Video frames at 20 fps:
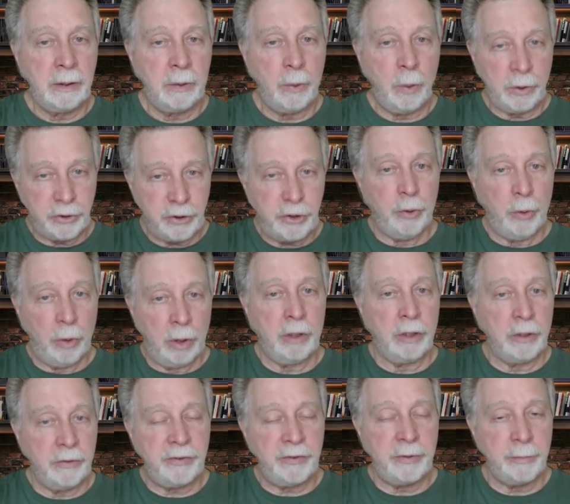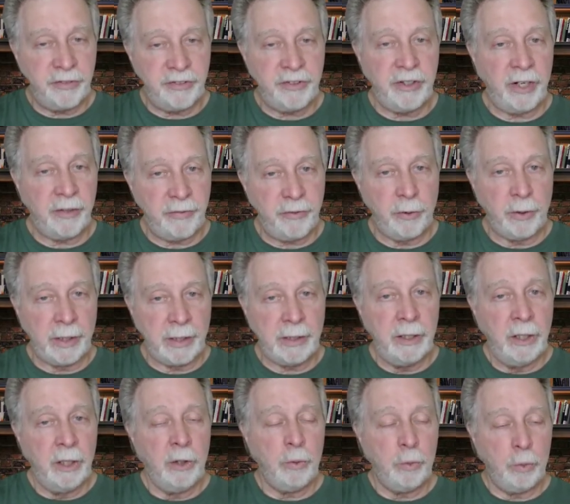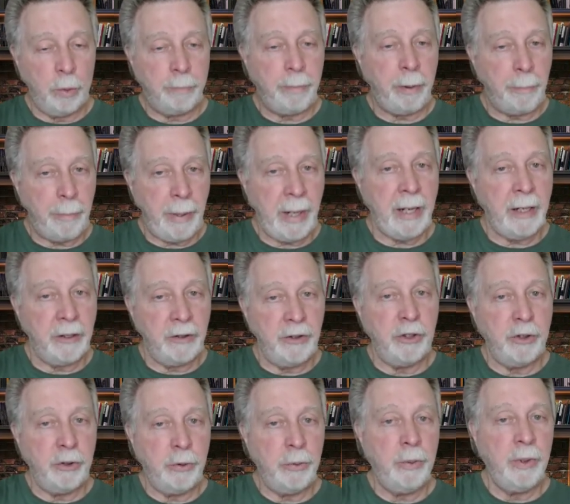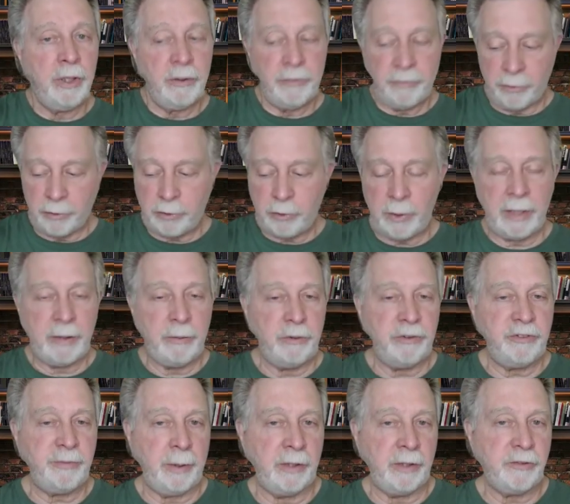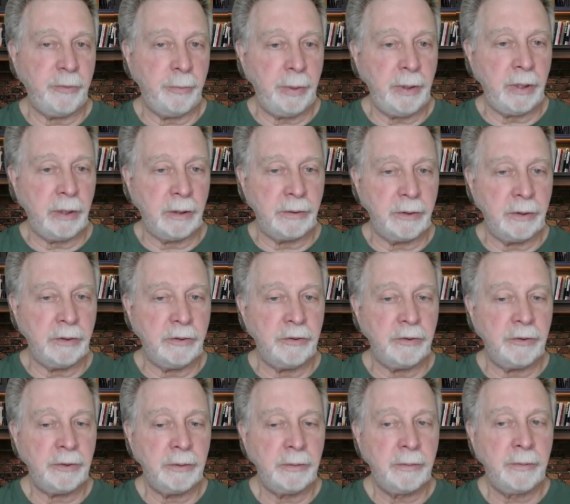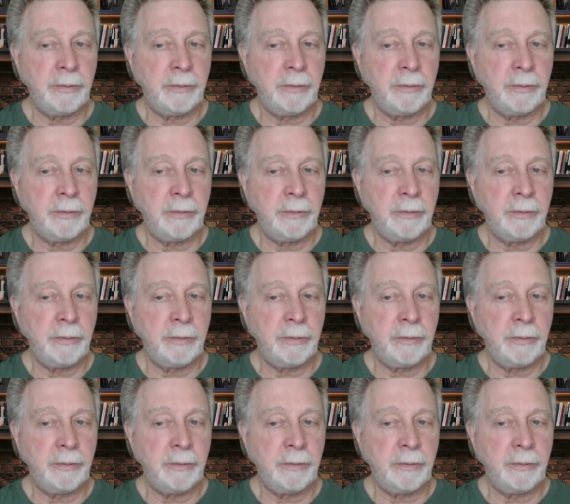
What you learn from suffering will prepare you for great responsibilities.